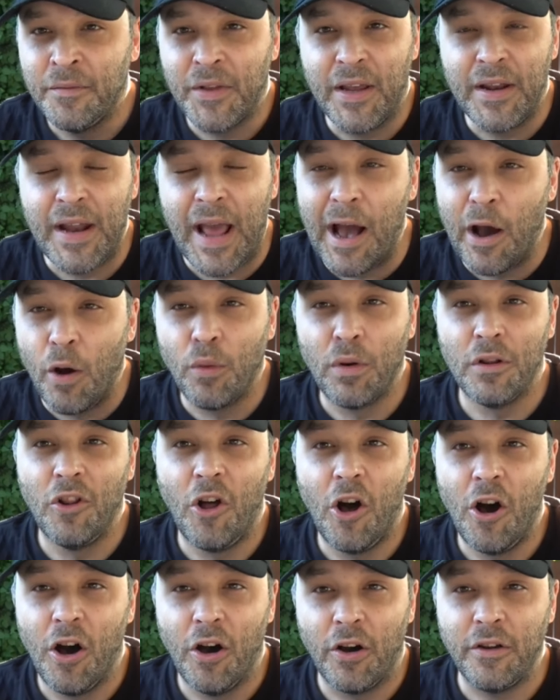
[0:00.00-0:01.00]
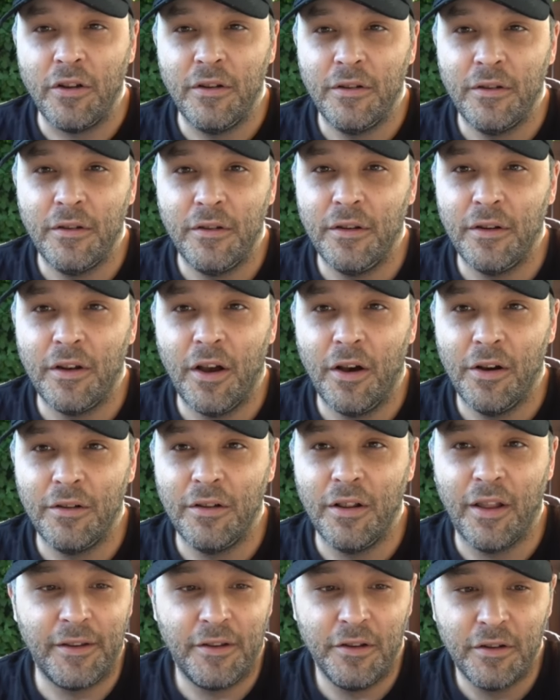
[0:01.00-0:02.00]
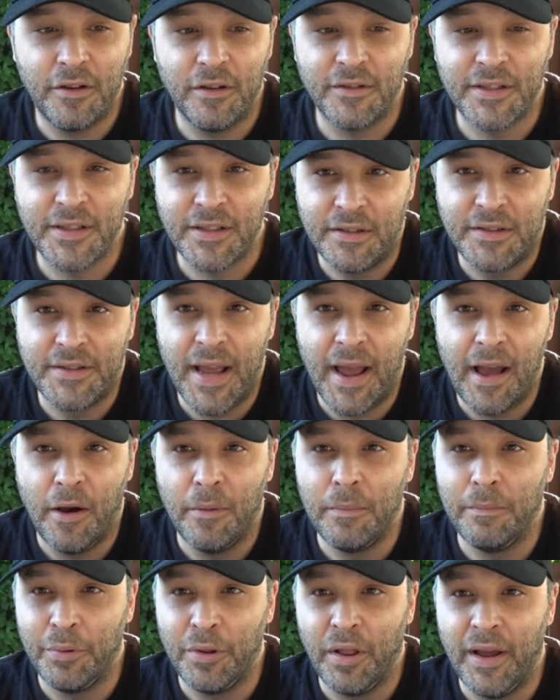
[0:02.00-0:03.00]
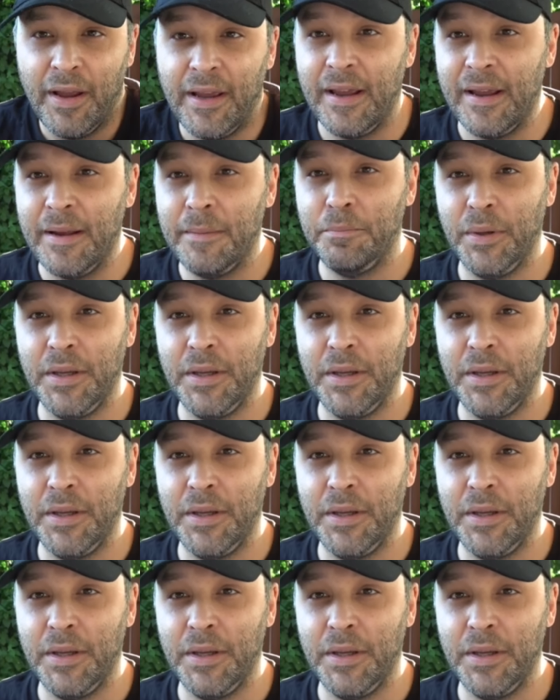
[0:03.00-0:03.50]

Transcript: an hour long. You know, like you can sit down, play it, and